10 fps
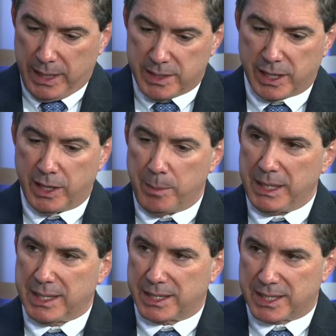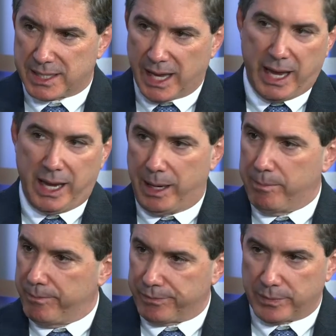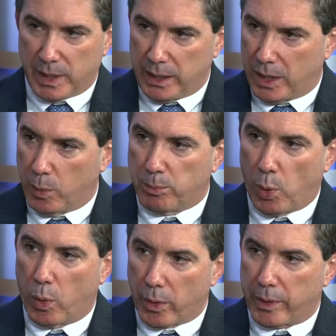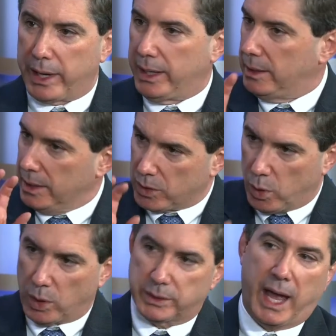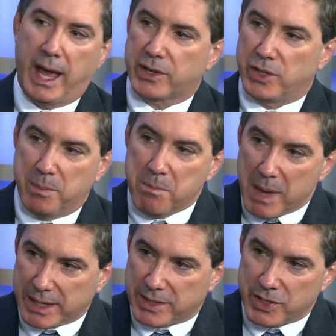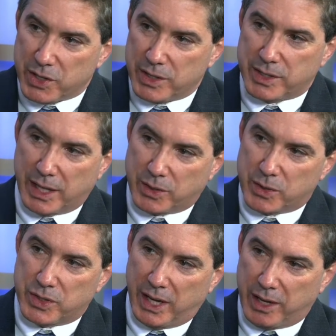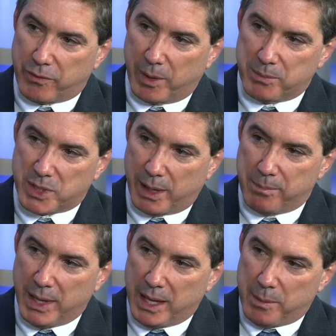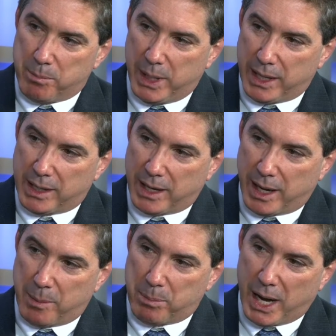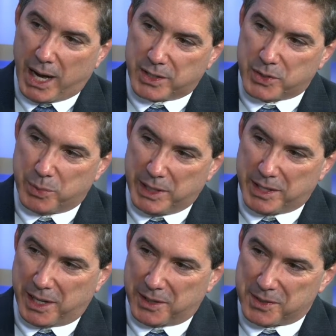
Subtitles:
Is it going to be the same, boring call to action messages that they're seeing from some big box retailers?